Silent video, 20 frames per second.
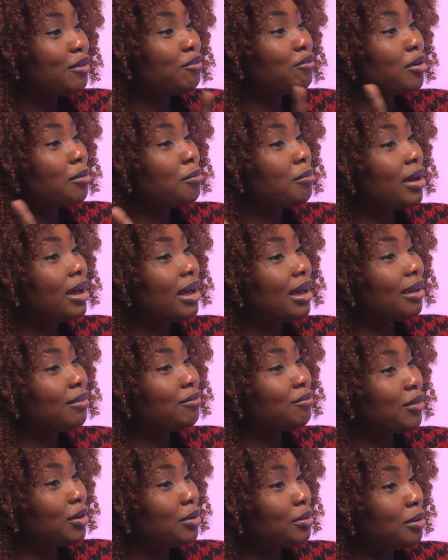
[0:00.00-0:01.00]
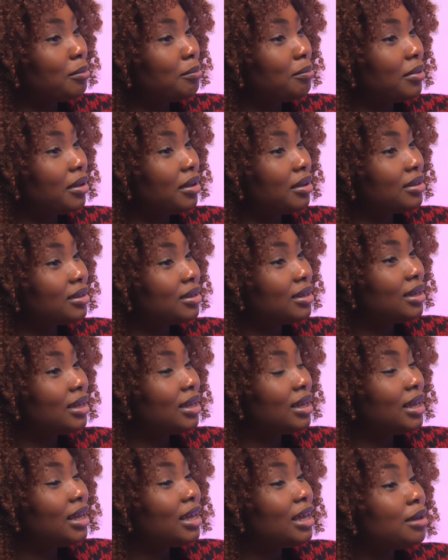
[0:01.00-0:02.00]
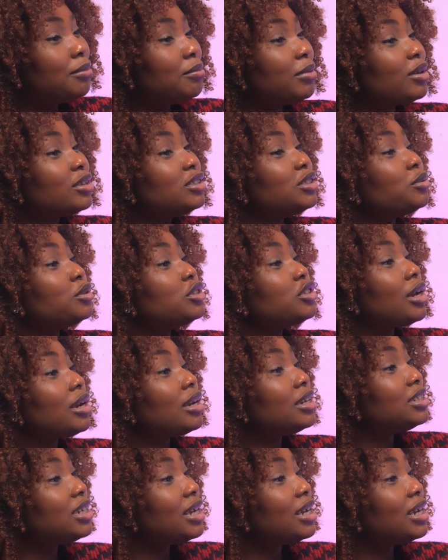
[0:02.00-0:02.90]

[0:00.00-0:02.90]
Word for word: from my phone number because he was trying to